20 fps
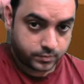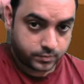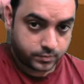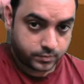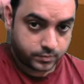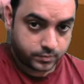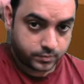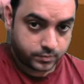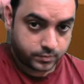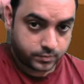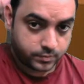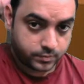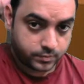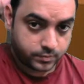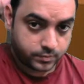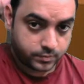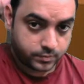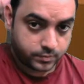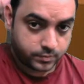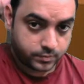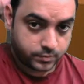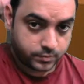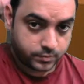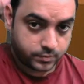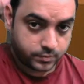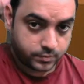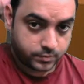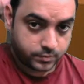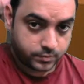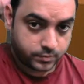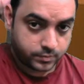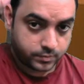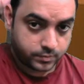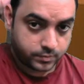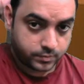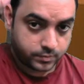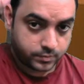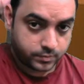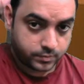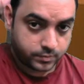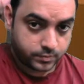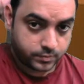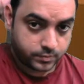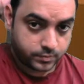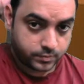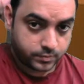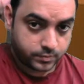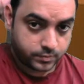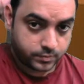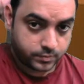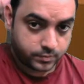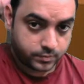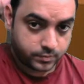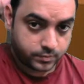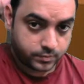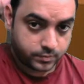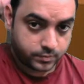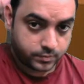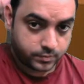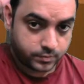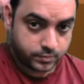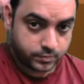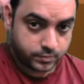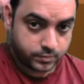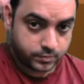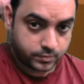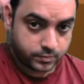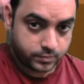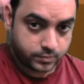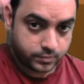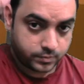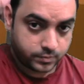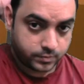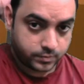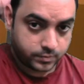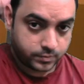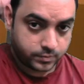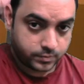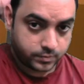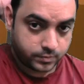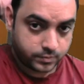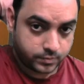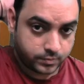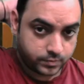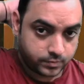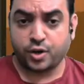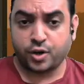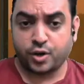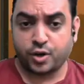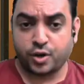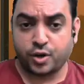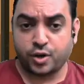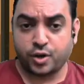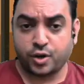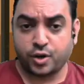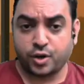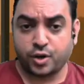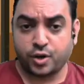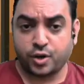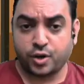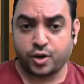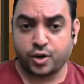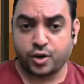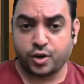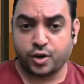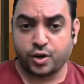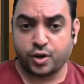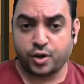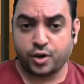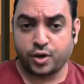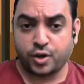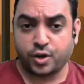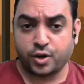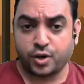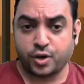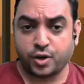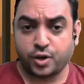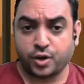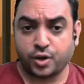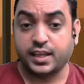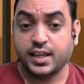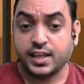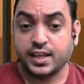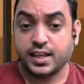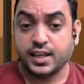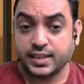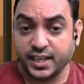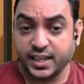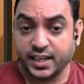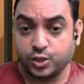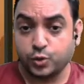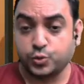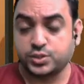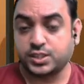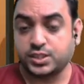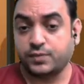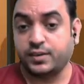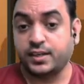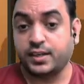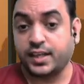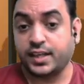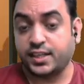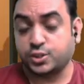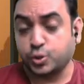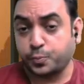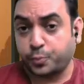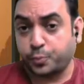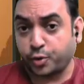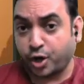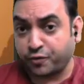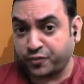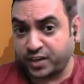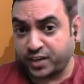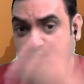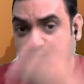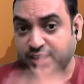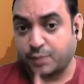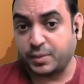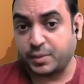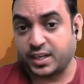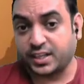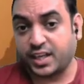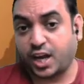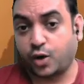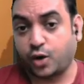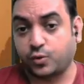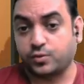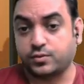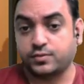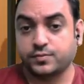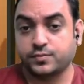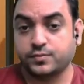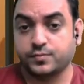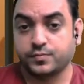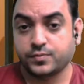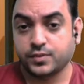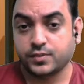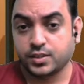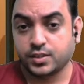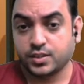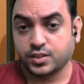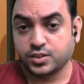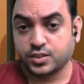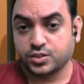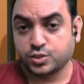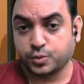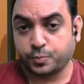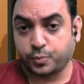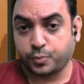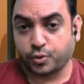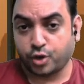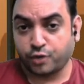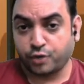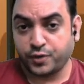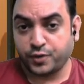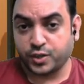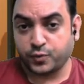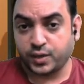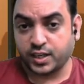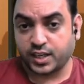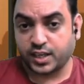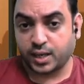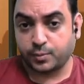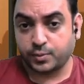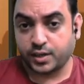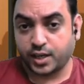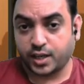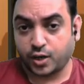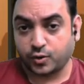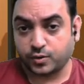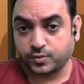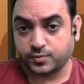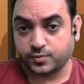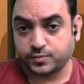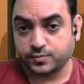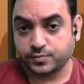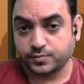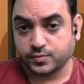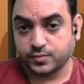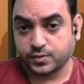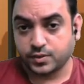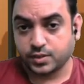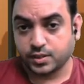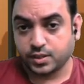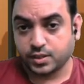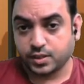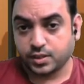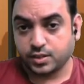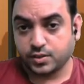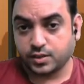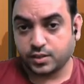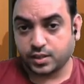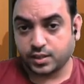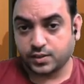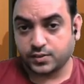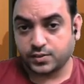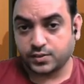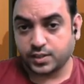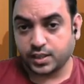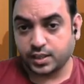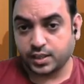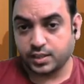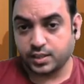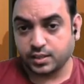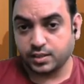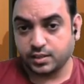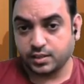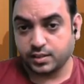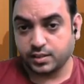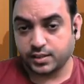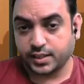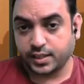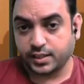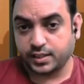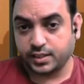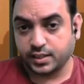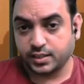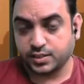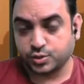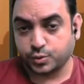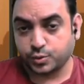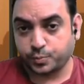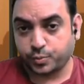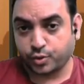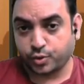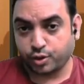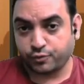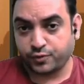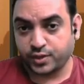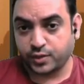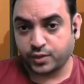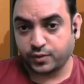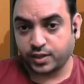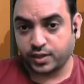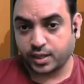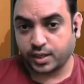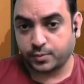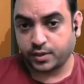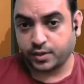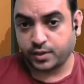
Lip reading: Okay. Now, what is the put option holder looks like? Initially, he had a profit of 470, then 270. So profit is coming down. So profit will come down. You can say here, then here. So profit will come